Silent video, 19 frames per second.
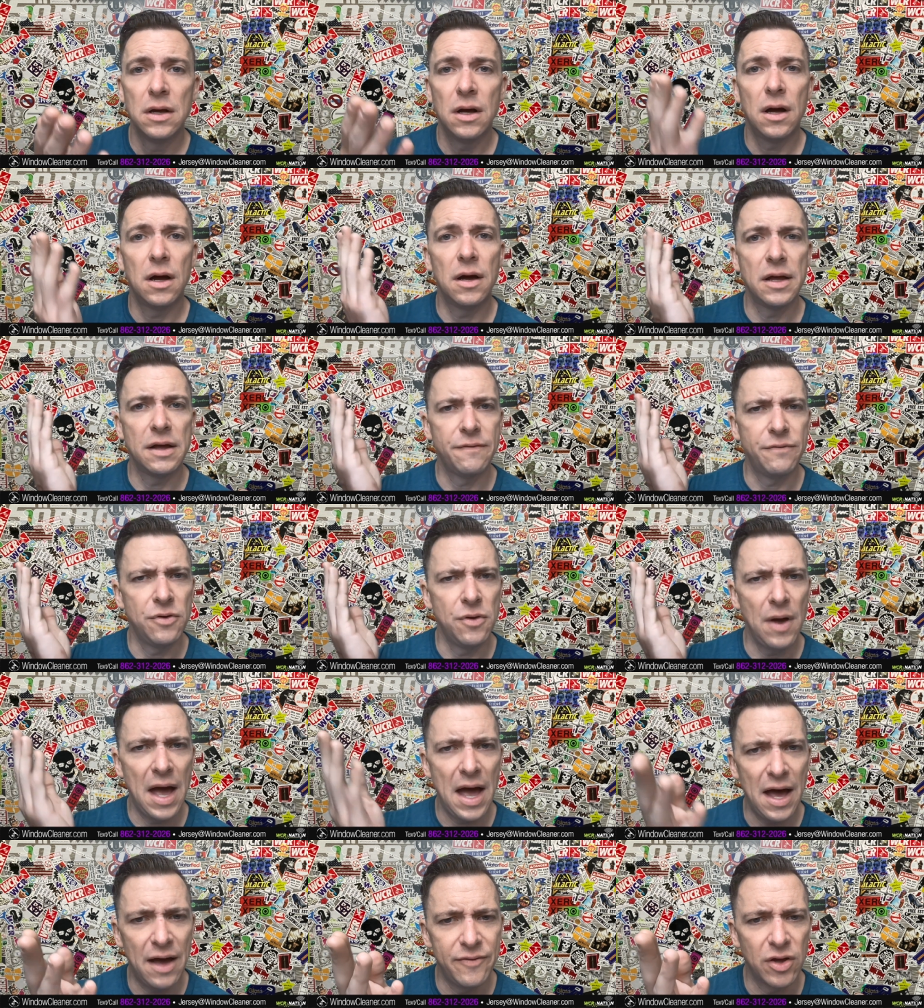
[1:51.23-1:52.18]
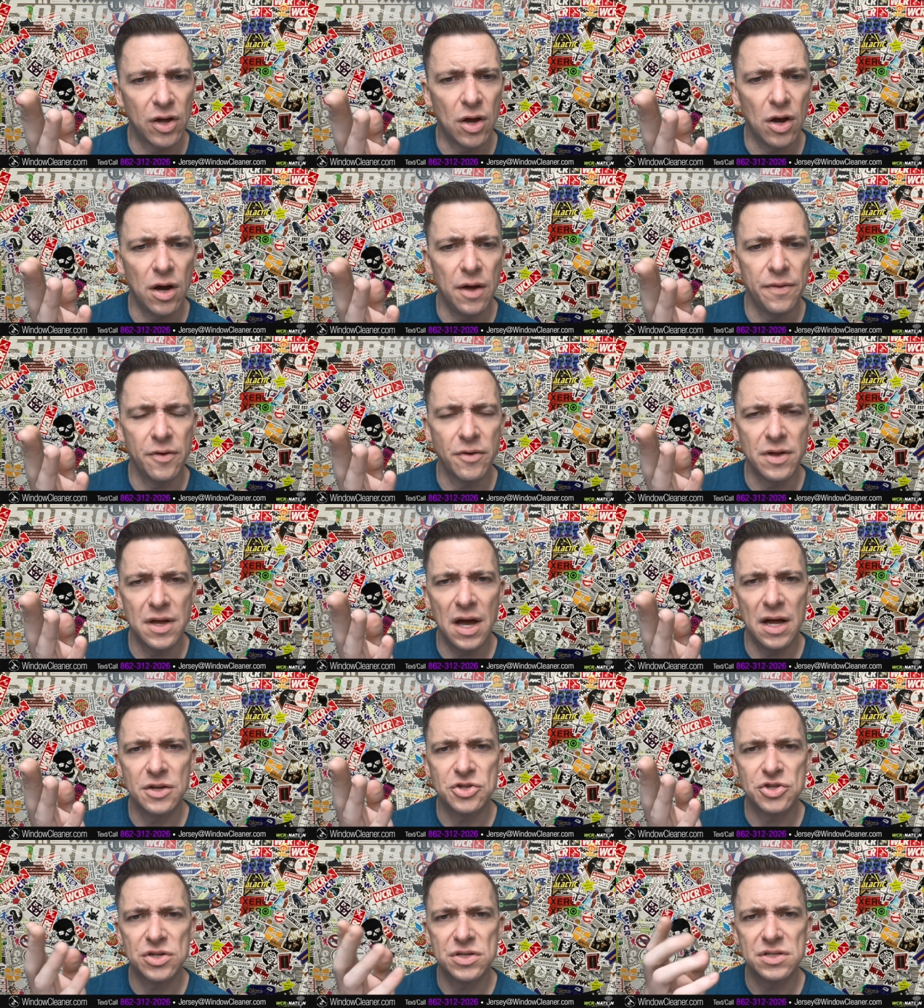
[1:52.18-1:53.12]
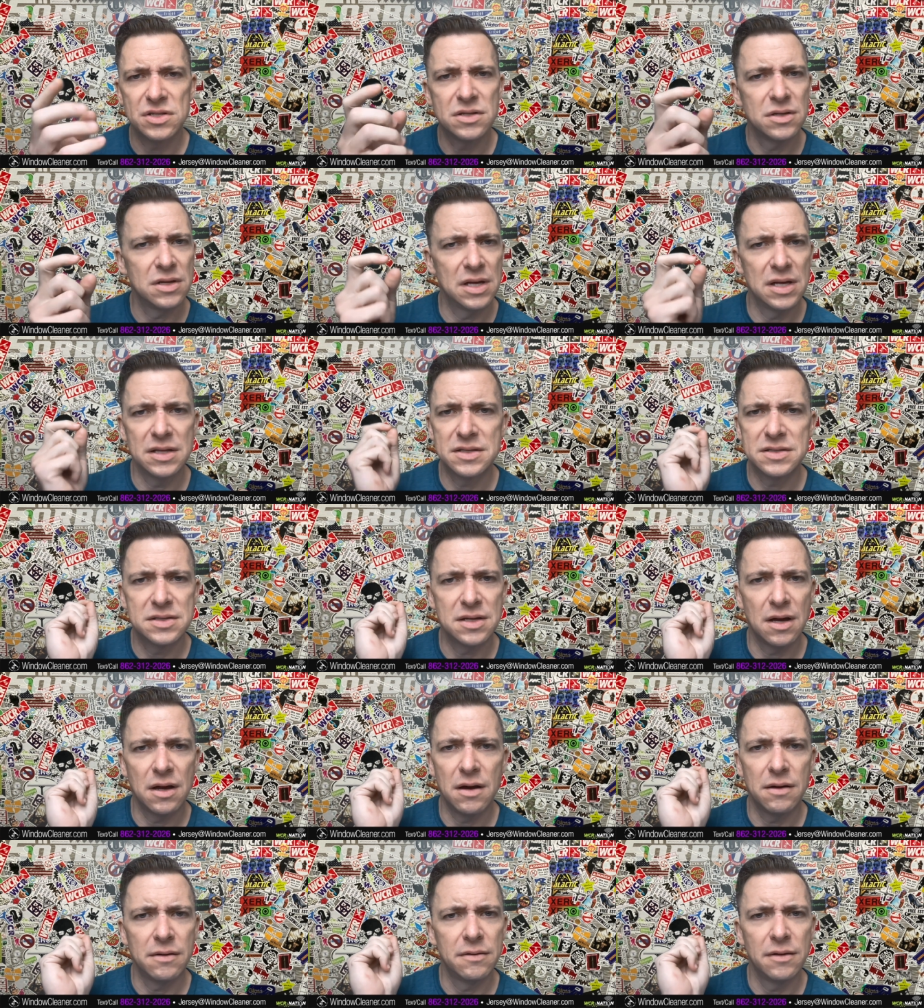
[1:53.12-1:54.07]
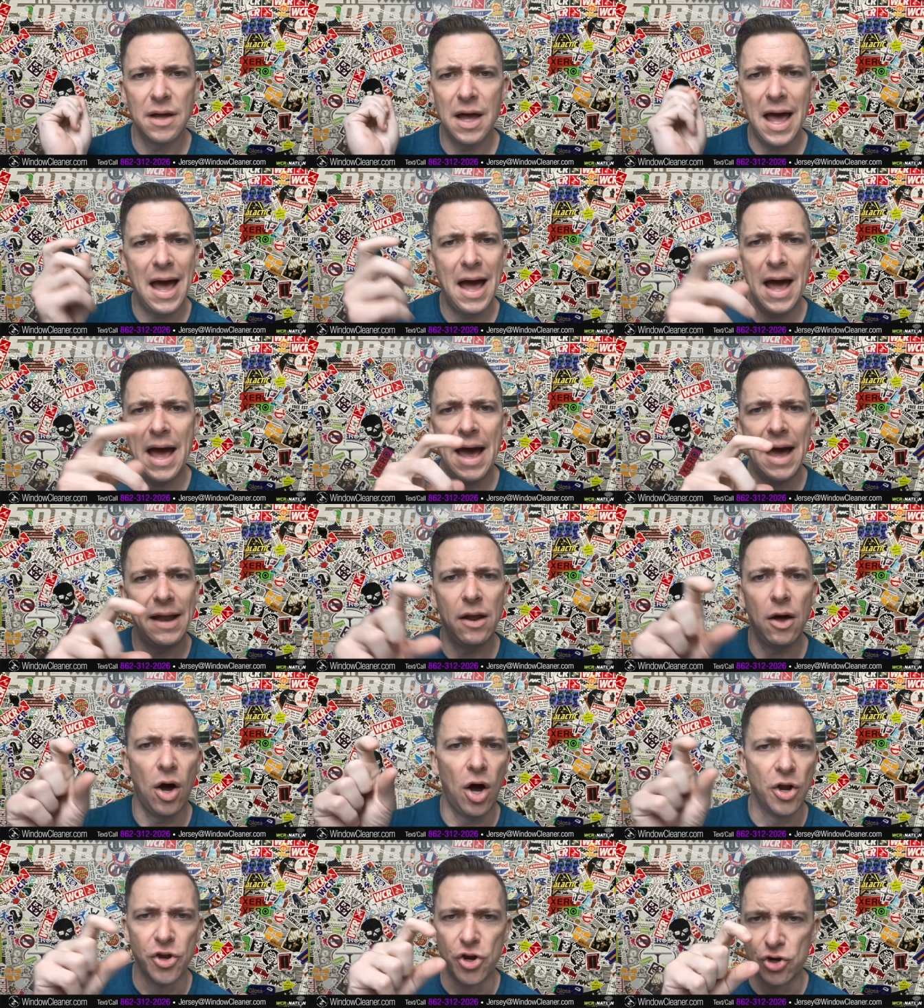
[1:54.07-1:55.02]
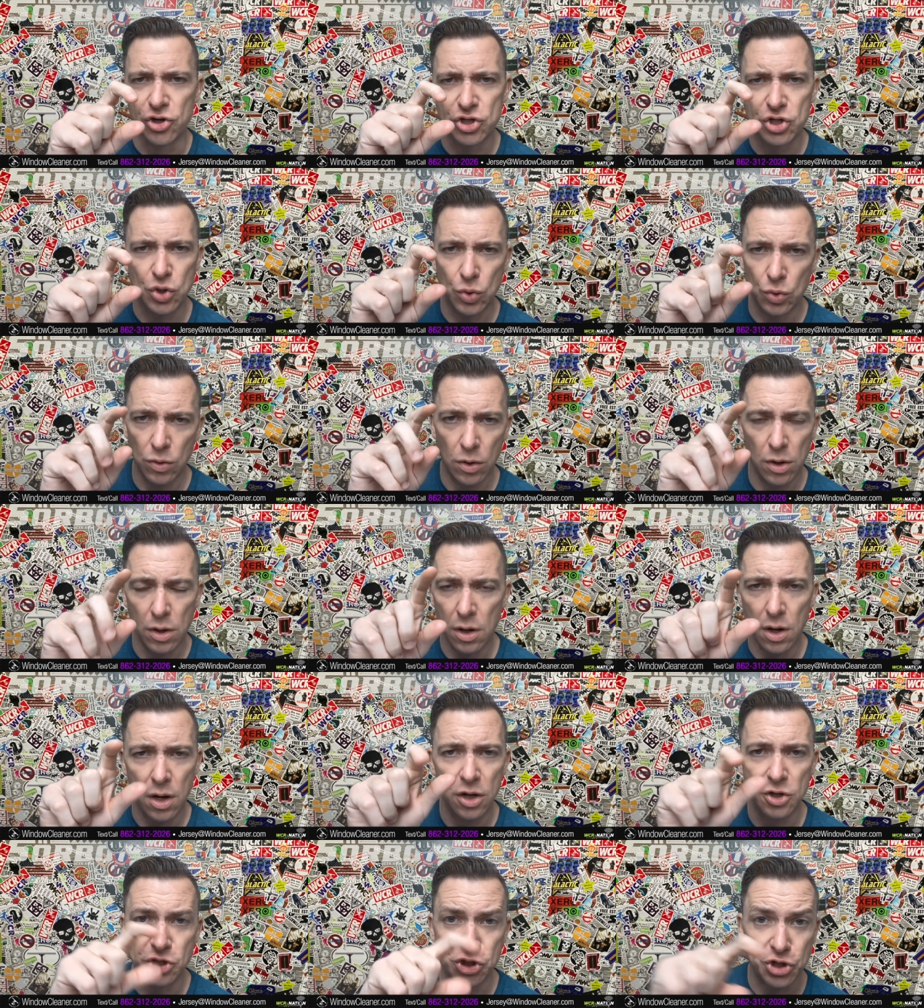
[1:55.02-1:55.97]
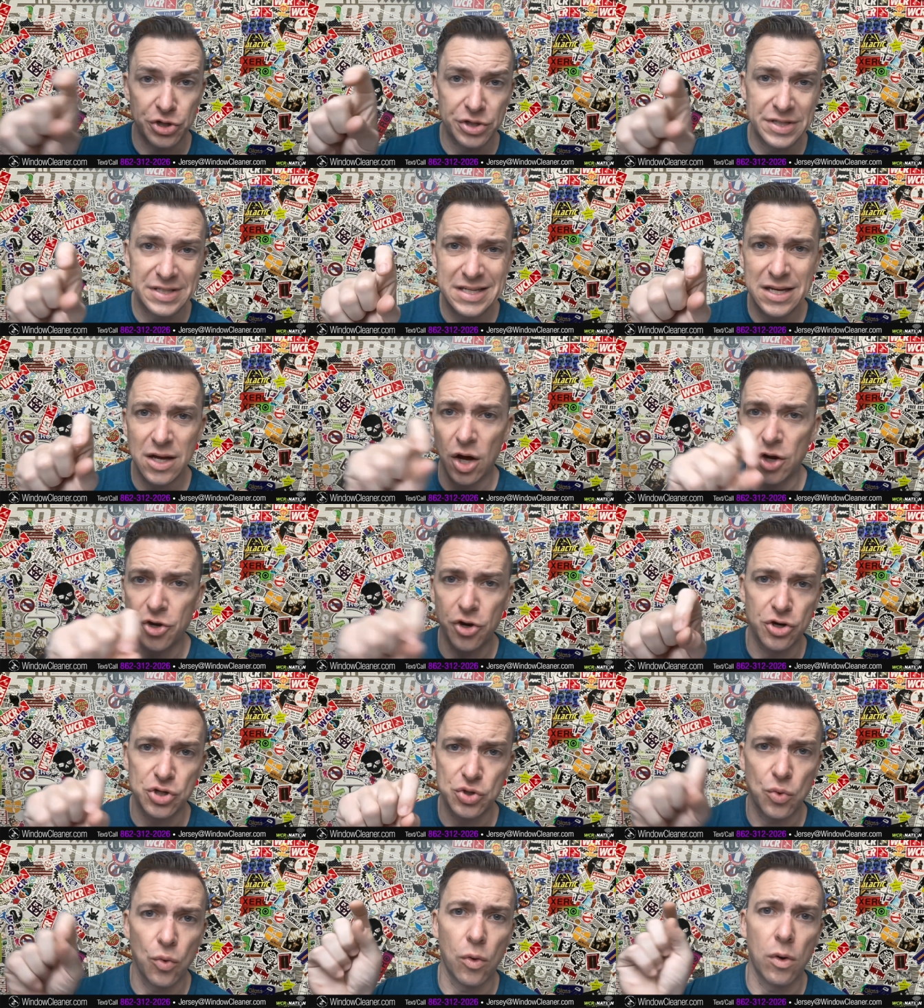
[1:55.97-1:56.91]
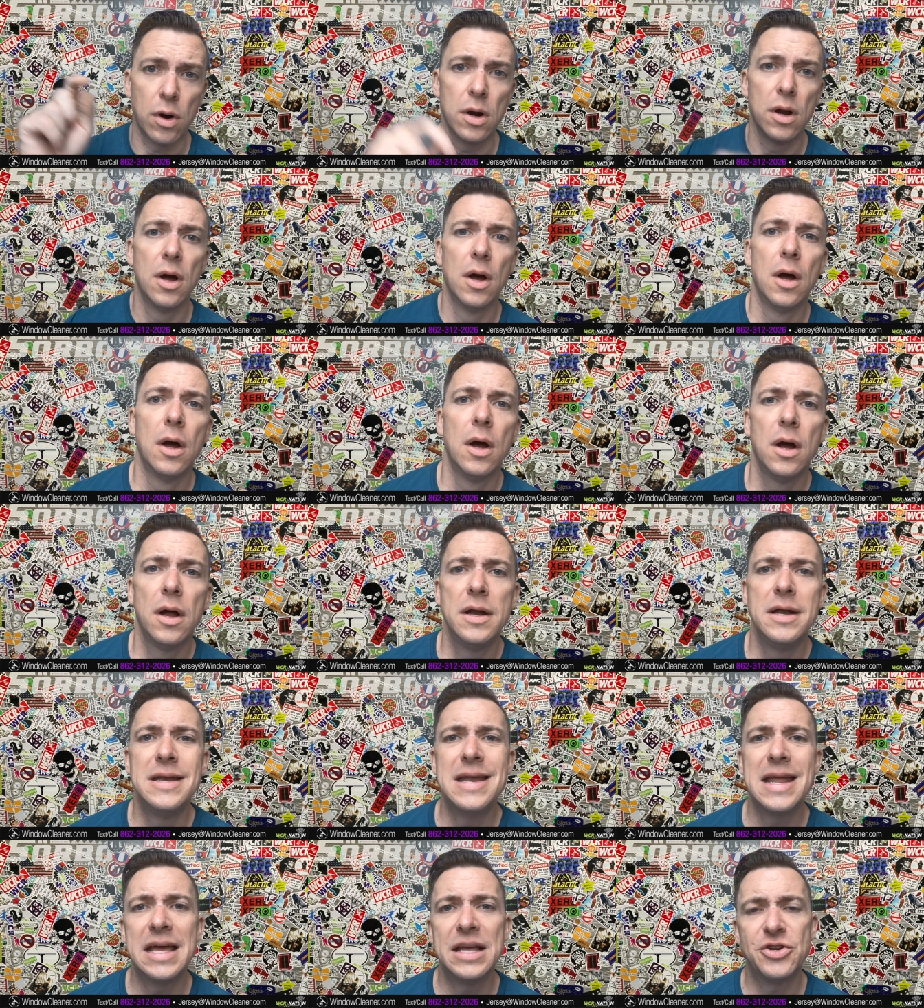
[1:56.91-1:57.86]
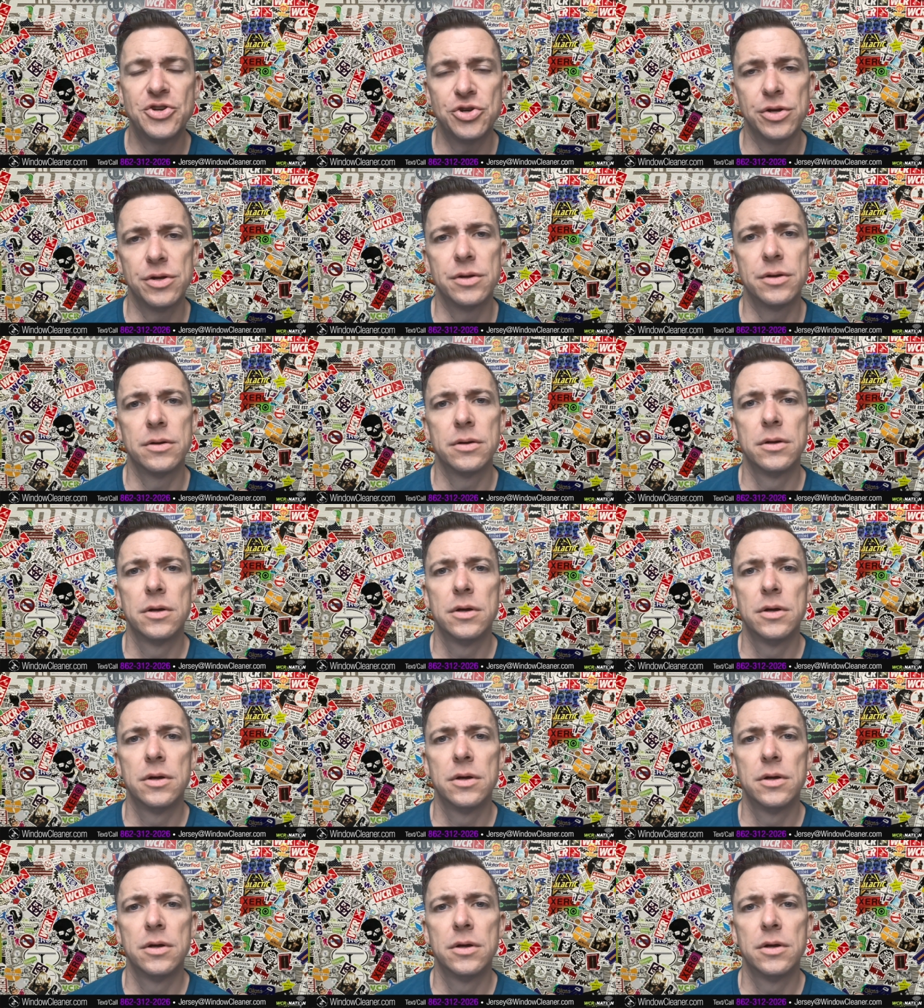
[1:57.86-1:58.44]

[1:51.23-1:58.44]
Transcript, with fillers: Uh, if you haven't gone there yet, just it's uh, at under or uh, Jersey underscore Nation.